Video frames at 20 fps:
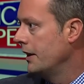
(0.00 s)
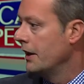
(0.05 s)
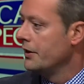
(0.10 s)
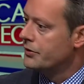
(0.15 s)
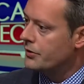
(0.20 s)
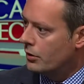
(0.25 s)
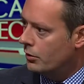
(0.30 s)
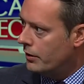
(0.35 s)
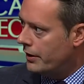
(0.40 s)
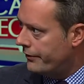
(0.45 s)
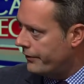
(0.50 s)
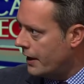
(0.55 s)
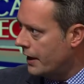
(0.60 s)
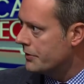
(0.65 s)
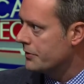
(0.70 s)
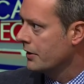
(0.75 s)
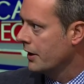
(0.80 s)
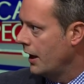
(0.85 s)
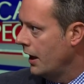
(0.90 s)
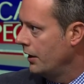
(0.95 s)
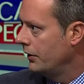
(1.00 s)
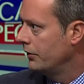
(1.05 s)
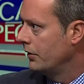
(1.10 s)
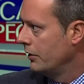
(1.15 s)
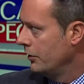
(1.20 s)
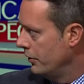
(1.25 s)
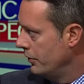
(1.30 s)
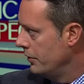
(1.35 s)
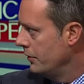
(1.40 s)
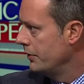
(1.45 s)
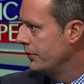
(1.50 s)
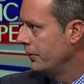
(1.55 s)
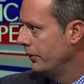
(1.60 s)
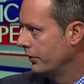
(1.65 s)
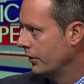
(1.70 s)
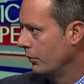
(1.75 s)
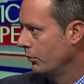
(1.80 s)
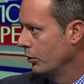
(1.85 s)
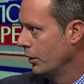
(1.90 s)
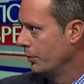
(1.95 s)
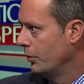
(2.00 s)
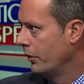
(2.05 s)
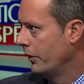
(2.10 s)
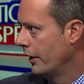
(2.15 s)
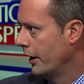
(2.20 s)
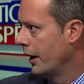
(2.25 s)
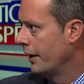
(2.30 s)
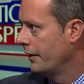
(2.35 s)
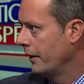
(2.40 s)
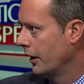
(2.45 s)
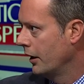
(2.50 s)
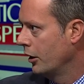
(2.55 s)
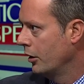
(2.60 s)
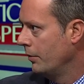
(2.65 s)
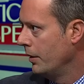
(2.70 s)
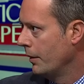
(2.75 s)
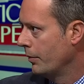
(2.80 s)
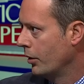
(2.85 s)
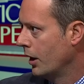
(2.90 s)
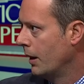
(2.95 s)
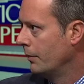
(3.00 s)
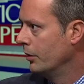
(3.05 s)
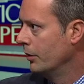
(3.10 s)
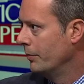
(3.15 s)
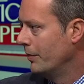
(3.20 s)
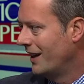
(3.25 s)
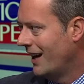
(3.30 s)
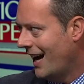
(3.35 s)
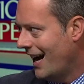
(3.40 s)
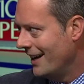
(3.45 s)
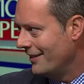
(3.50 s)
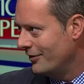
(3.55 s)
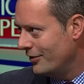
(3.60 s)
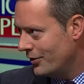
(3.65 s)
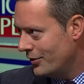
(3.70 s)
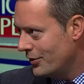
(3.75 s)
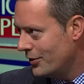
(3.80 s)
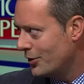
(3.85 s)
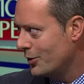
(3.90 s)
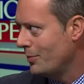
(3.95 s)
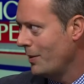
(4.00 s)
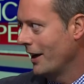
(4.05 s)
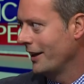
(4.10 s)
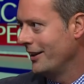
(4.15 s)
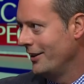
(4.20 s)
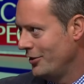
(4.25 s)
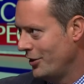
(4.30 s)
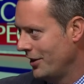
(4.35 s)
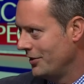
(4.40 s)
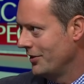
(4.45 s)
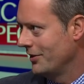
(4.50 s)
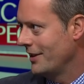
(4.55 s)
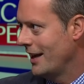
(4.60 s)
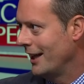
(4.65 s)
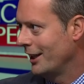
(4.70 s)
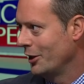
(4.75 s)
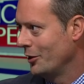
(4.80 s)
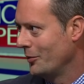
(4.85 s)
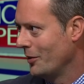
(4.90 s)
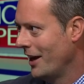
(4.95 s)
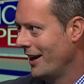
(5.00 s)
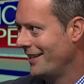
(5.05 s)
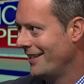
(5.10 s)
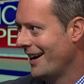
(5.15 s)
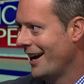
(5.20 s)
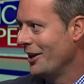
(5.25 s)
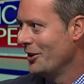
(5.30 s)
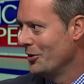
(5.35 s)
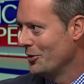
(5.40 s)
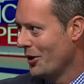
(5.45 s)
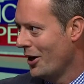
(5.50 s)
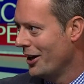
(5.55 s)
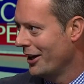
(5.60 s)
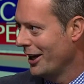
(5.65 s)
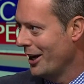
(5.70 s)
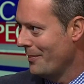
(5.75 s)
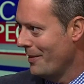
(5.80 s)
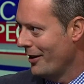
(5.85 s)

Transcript: And so if that's the case and you do see some ripple there, I think it could be a problem. But I suspect that Jay's exactly right that you're talking